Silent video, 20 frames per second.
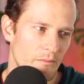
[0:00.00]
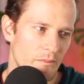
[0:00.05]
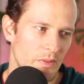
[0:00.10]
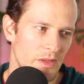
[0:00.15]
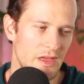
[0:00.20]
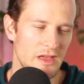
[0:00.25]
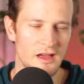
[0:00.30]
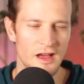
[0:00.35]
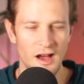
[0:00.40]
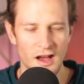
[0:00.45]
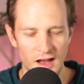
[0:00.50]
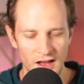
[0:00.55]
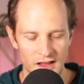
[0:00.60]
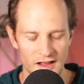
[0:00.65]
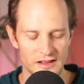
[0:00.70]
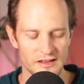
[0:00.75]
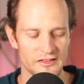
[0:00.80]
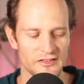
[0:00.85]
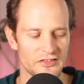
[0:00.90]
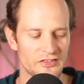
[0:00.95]

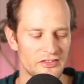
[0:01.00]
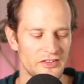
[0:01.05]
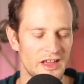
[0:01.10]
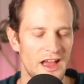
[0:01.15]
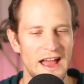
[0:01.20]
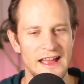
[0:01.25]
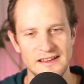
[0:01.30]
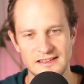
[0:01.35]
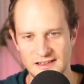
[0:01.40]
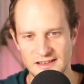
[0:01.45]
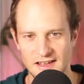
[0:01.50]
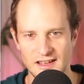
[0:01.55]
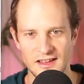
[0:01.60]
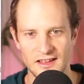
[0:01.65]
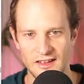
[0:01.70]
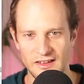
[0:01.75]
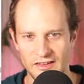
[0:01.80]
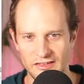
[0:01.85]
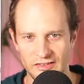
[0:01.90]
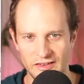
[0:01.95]
because the
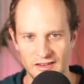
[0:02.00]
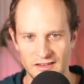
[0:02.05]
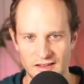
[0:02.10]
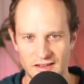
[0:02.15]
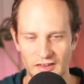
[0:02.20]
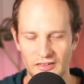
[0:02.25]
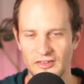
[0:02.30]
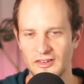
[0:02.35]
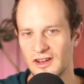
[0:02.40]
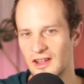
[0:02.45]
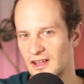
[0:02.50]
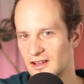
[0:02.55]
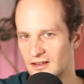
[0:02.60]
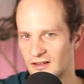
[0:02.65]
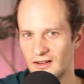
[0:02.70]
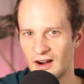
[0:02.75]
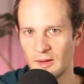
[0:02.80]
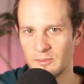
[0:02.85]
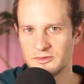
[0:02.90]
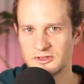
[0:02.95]
idea is it doesn't
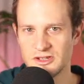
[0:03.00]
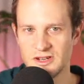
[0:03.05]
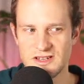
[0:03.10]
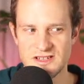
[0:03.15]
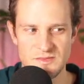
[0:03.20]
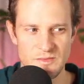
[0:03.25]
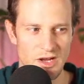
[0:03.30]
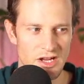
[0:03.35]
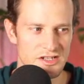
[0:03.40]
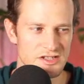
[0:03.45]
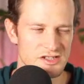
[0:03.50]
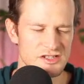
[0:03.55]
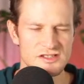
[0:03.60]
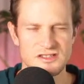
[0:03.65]
interrupt you as much.